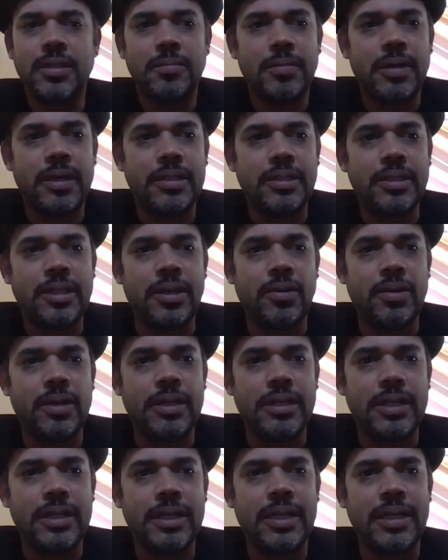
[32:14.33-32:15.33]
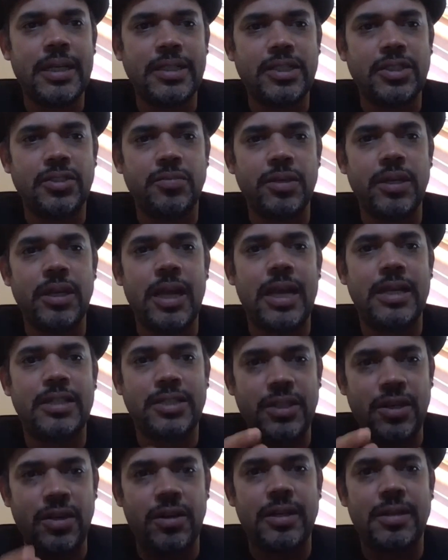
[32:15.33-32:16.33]
But, and then just realize,
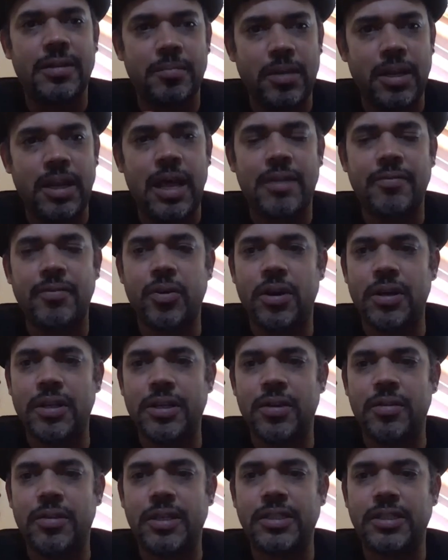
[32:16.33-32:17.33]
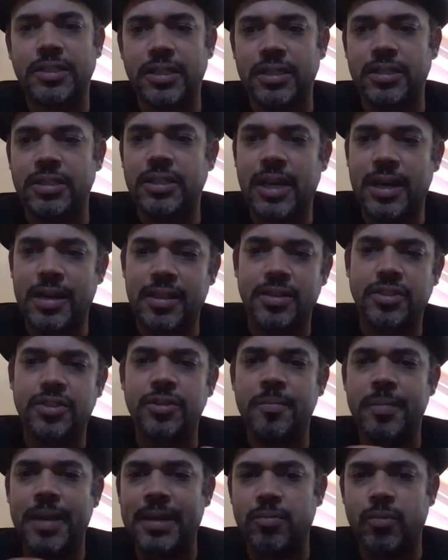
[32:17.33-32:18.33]
and a lot of you already know this, the
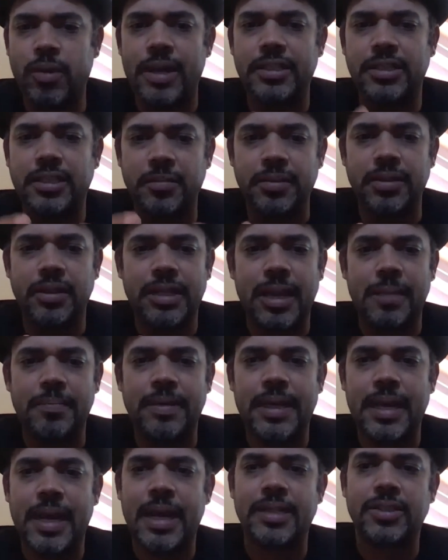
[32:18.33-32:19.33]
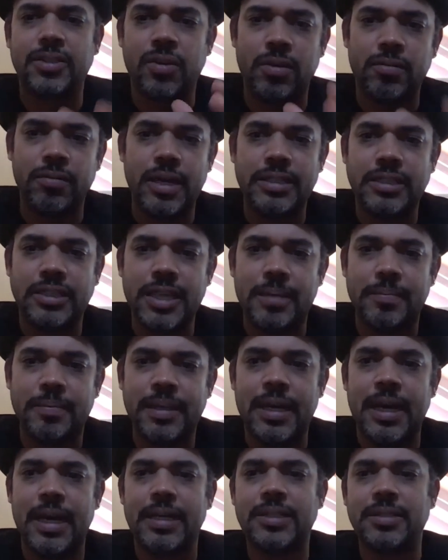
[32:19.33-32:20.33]
two main ways to build APIs are REST
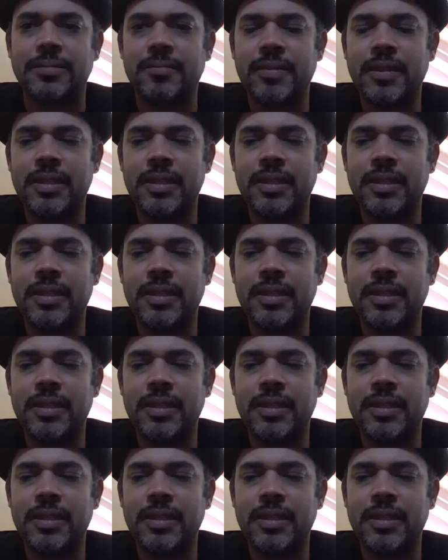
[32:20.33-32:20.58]
APIs.